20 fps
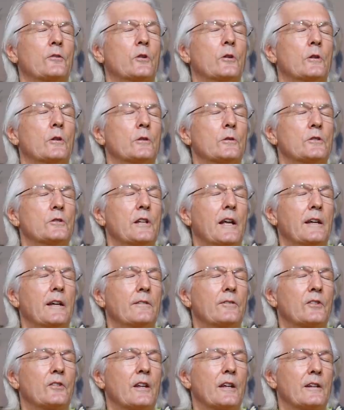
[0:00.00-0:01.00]

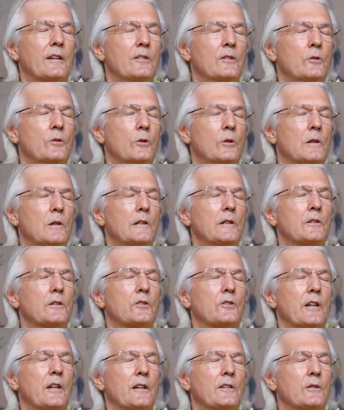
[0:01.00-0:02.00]
Gurudev said, nuclear
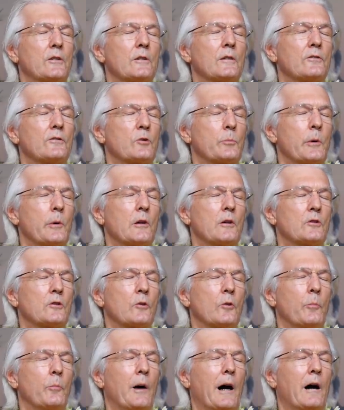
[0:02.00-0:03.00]
center of
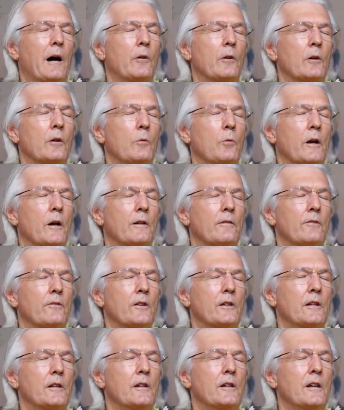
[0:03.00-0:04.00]
spiritual power, one of
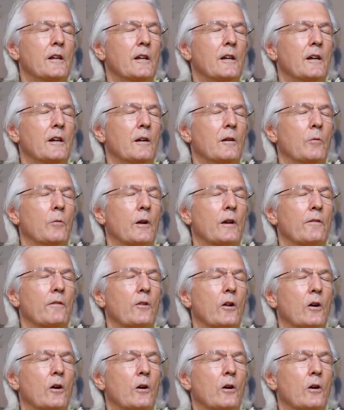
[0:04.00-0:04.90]
the, one of the